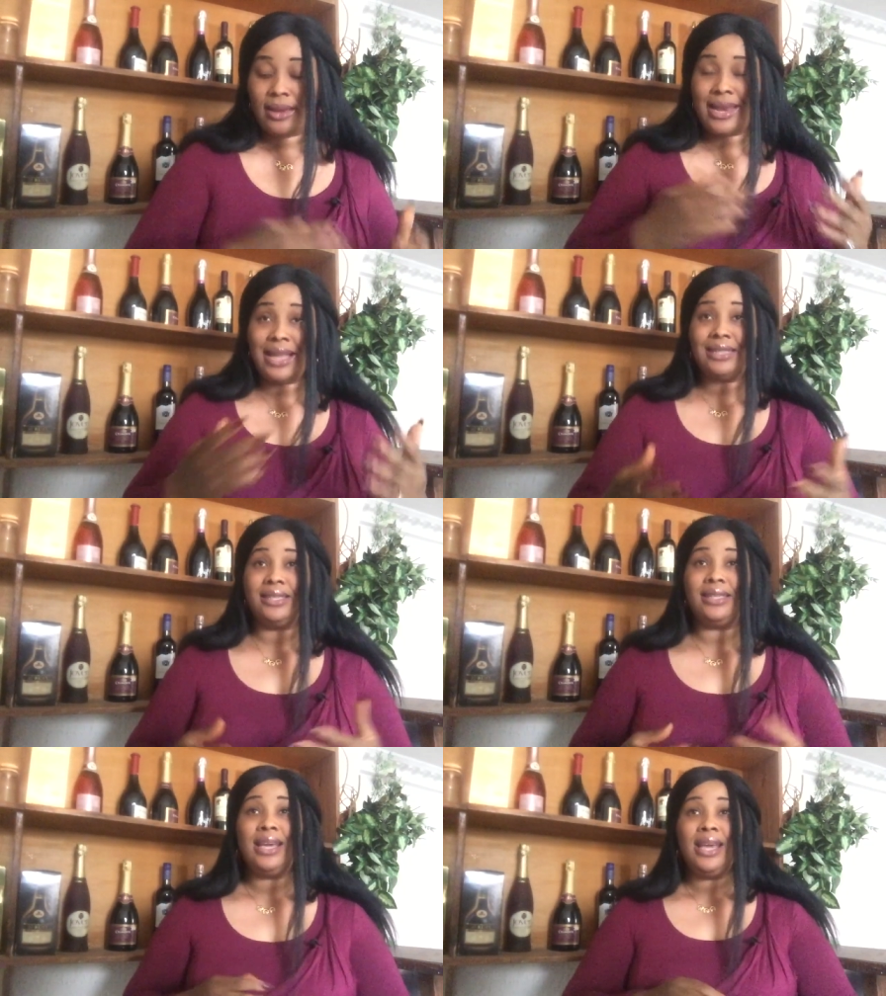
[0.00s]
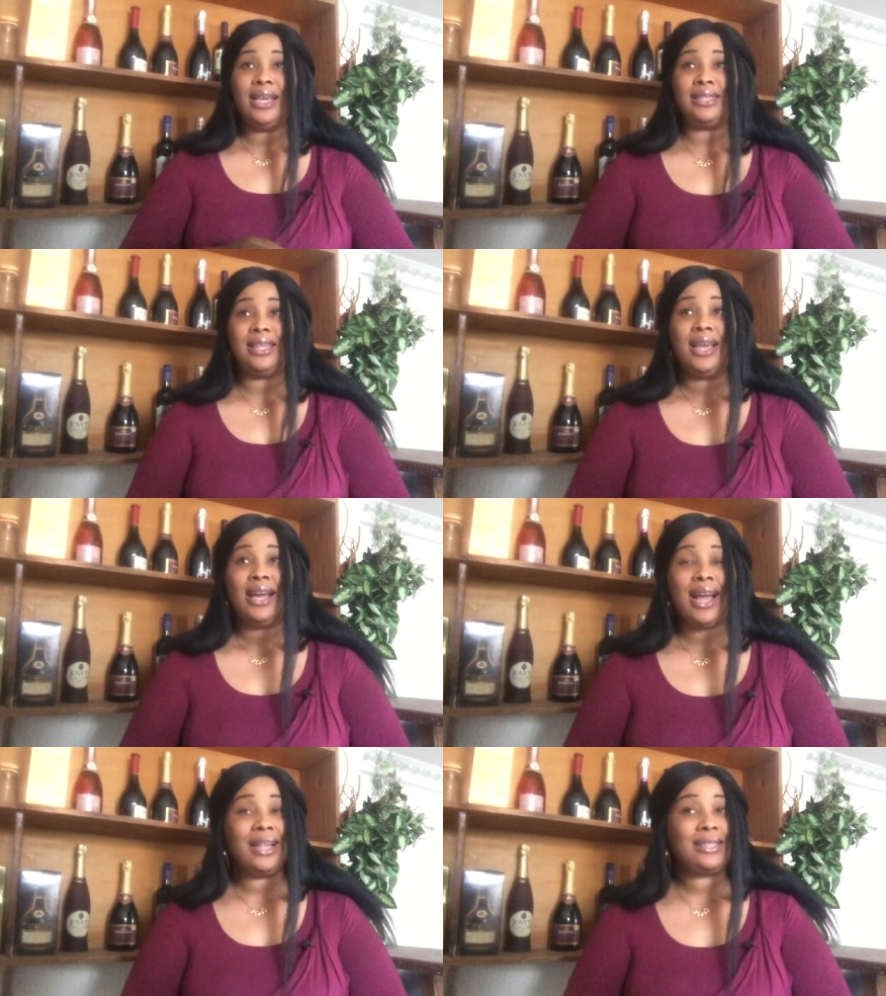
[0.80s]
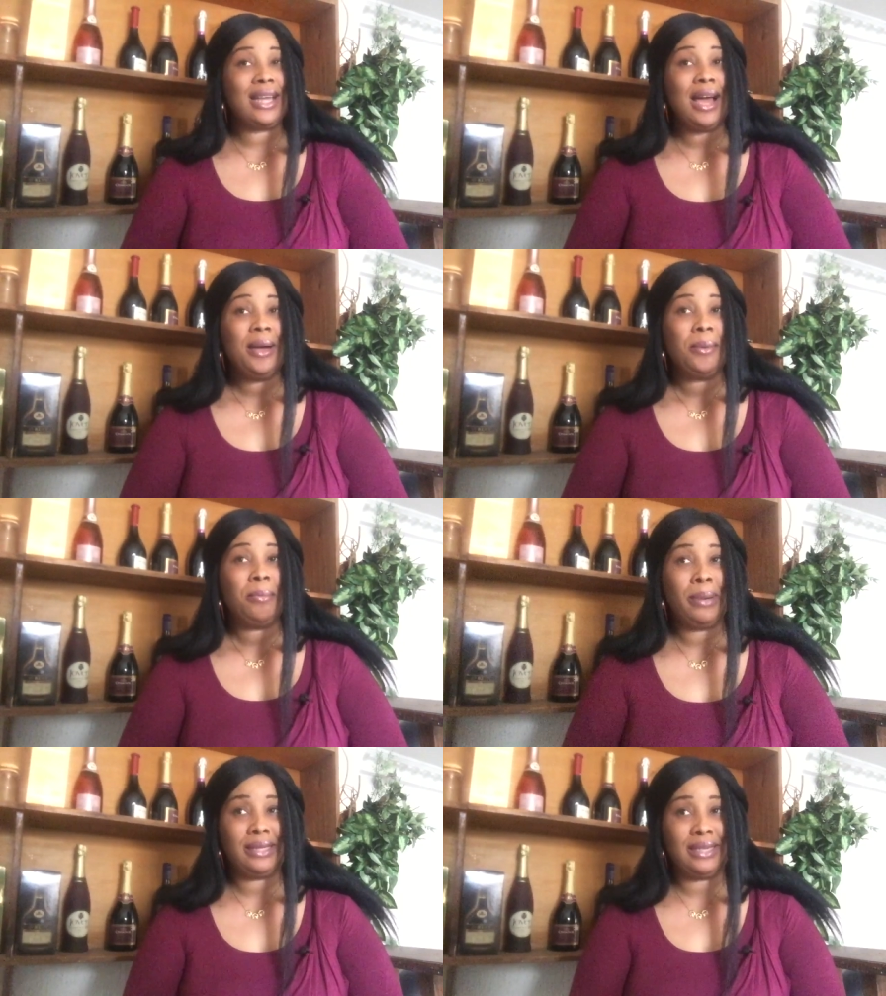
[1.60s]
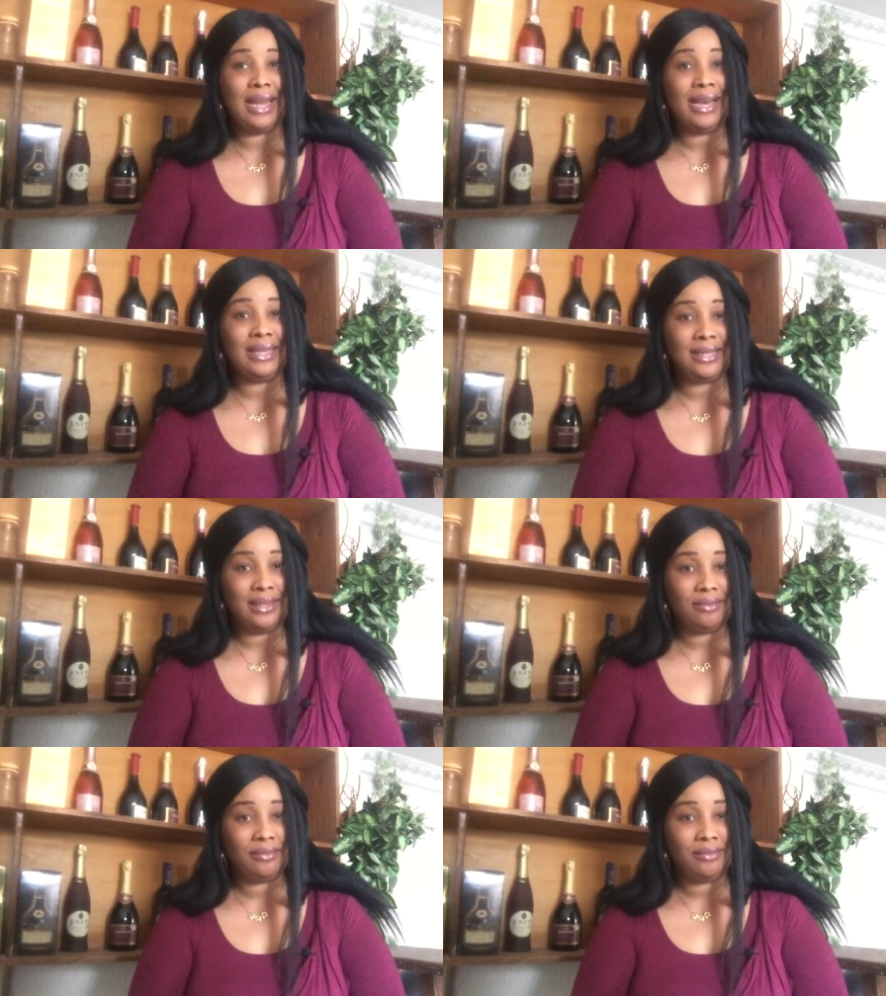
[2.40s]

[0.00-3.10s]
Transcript: That is his Cancer personality.